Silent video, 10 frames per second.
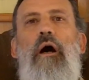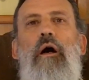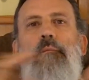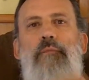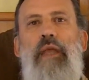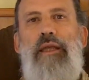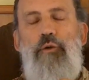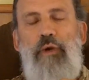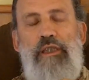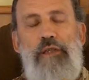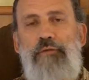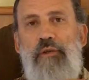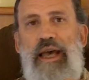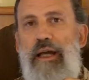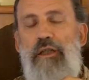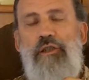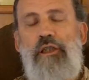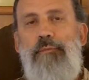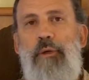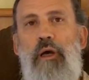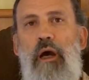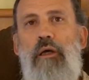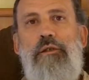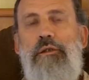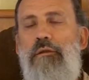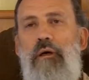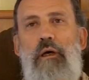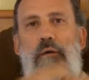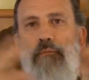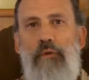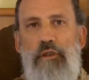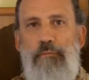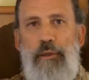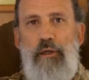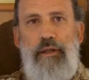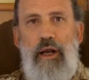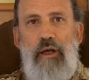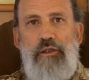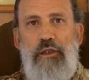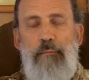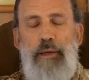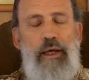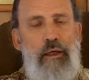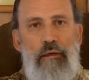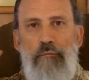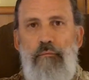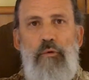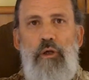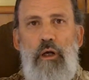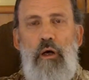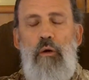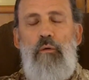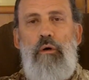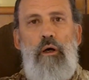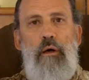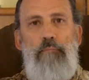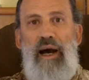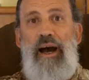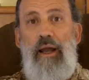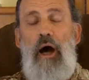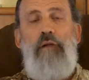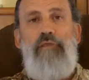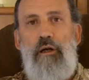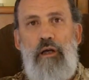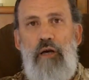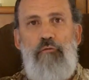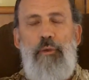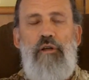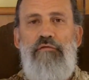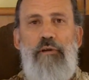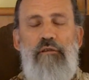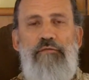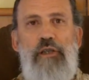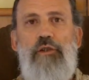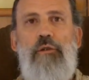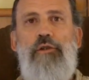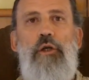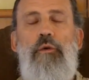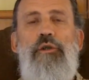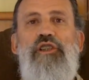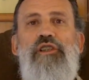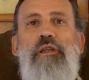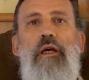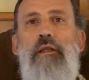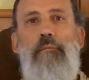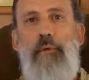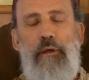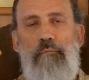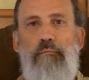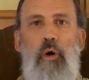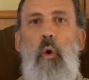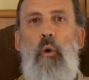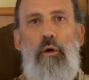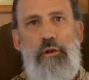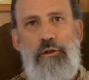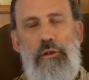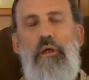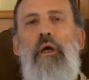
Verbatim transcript: Um, and the reason for that is just because uh, these billionaires in the bank, you know, uh, buy off our government of officials who are just nothing but whores.